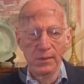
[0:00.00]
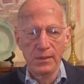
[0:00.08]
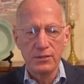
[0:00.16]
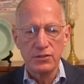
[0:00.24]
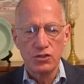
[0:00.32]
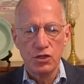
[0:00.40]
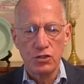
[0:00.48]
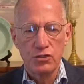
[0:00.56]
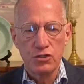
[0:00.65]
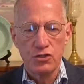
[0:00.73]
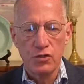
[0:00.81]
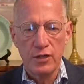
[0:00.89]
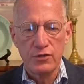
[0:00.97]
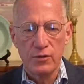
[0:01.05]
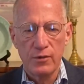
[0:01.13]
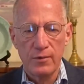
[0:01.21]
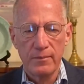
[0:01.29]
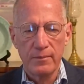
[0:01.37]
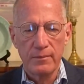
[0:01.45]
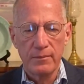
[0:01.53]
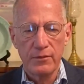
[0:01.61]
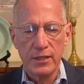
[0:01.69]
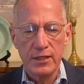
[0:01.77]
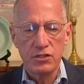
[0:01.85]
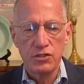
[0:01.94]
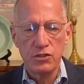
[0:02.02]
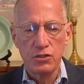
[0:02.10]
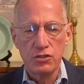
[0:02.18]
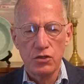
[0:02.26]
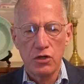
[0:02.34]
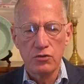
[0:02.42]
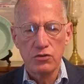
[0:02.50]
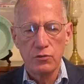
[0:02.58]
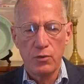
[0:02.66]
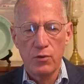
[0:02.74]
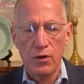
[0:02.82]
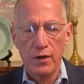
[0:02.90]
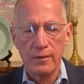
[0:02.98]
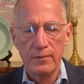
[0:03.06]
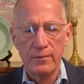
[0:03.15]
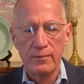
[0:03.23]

As the church's treasurer, thanks to your strong support,